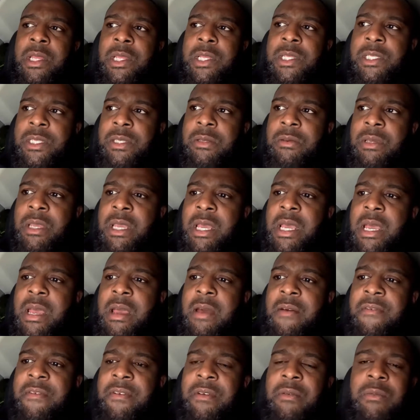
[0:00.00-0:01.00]
So yeah, I
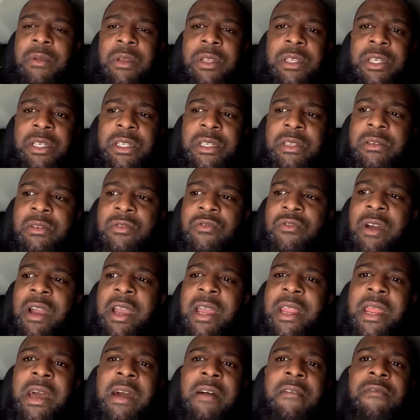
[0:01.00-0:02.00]
think we're just
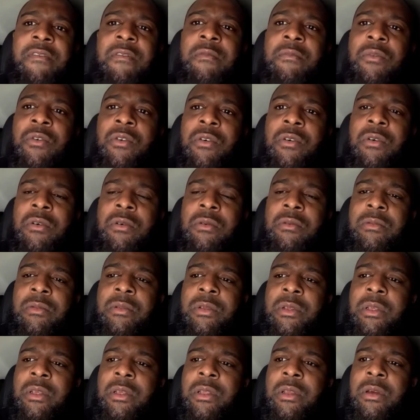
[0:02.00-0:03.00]
crying out for more.
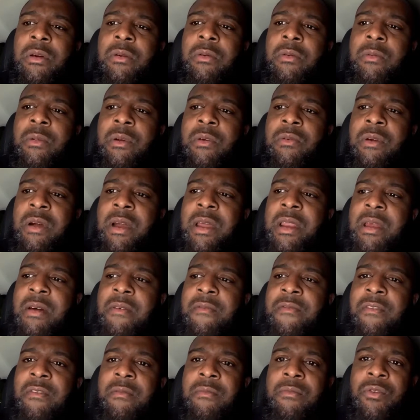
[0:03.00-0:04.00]
We're crying out
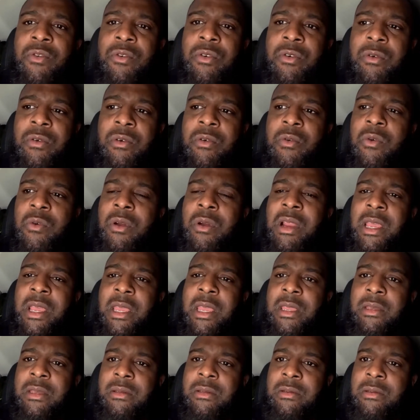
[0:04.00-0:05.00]
for more quality.
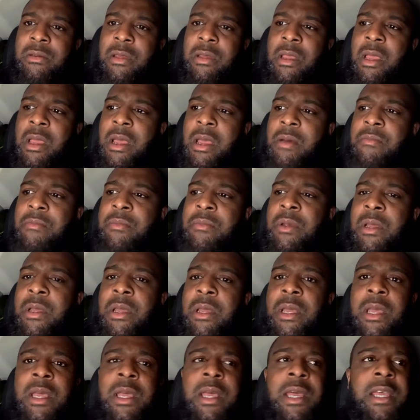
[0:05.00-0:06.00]

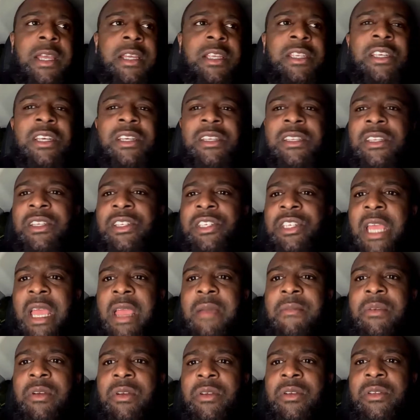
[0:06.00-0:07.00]
It's just a shame
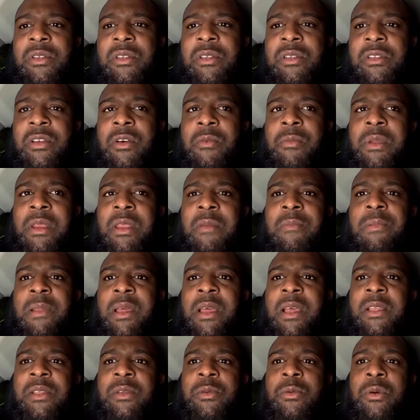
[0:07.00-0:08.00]
because there's so many
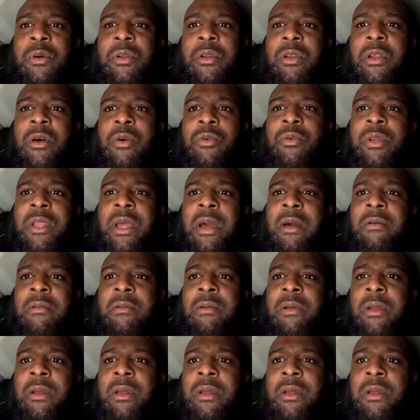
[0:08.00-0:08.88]
players who are on loan now.